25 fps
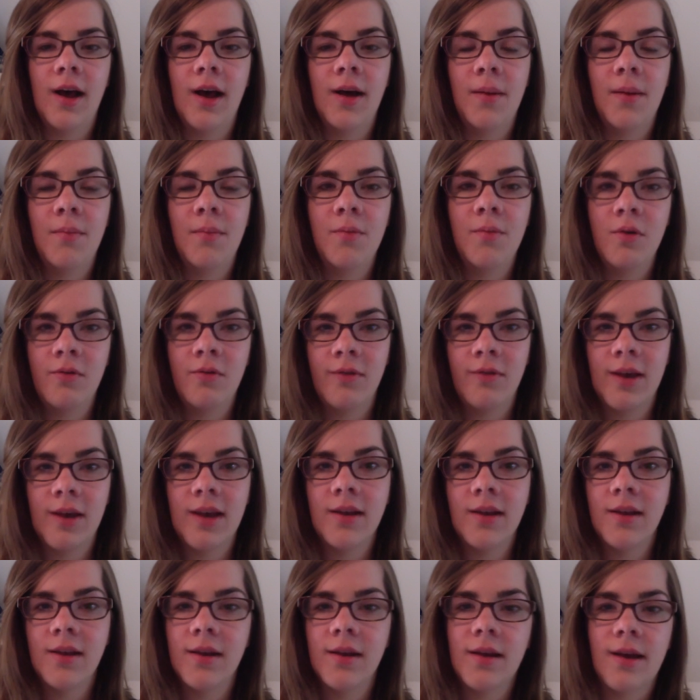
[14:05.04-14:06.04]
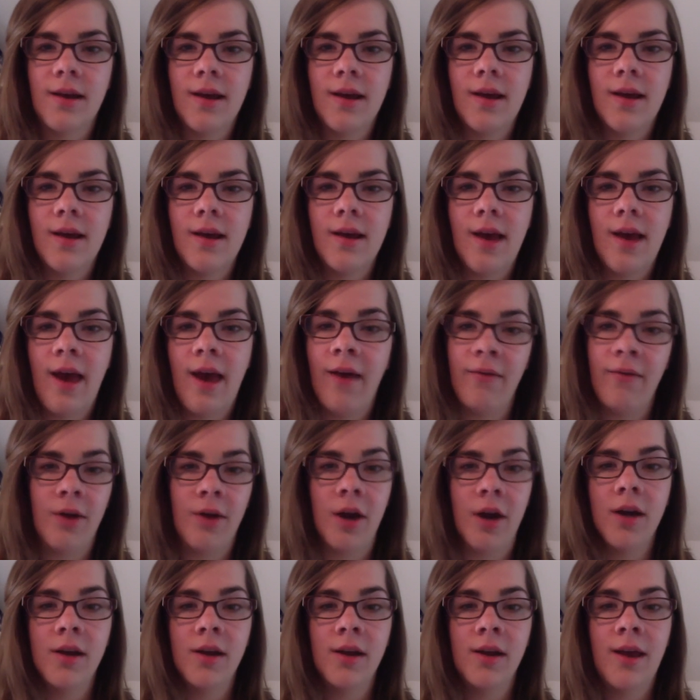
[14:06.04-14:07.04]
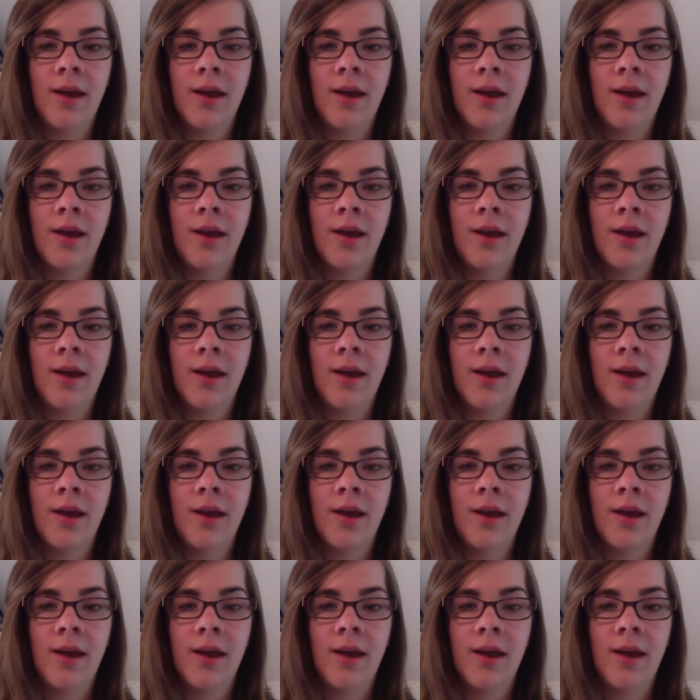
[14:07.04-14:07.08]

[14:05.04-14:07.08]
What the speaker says: movies ever,